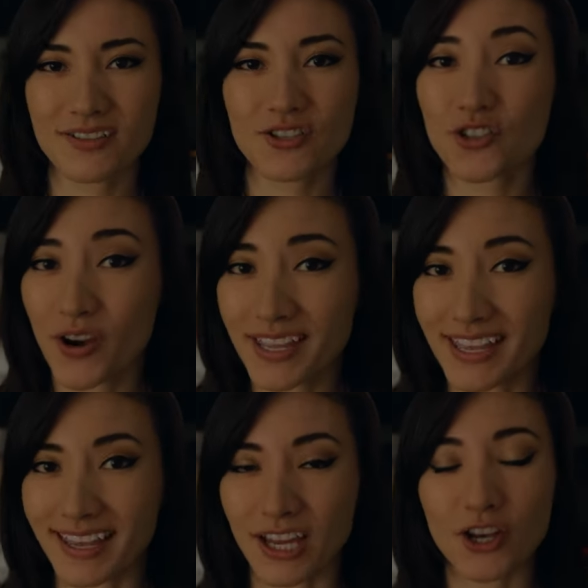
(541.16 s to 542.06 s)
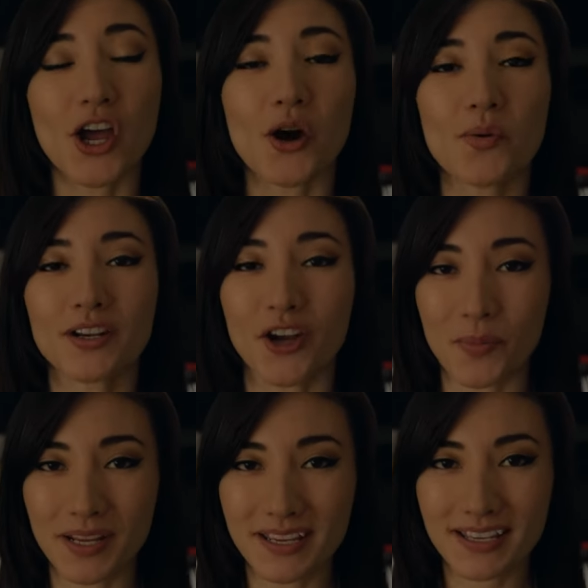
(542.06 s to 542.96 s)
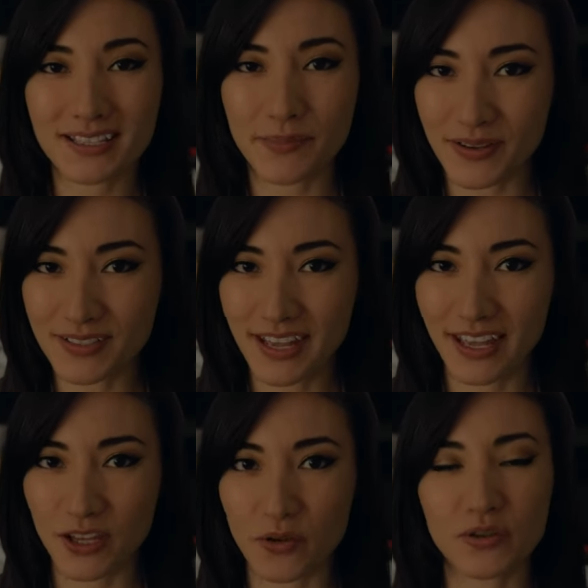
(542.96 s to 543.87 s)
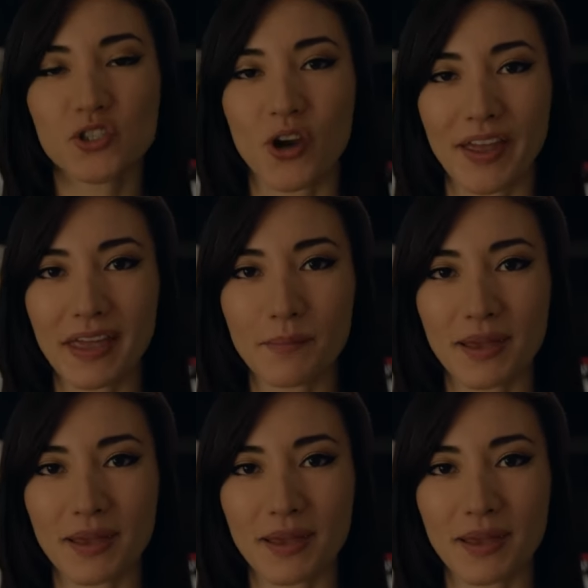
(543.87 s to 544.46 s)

Striking, no, nobody is about to hit you. Striking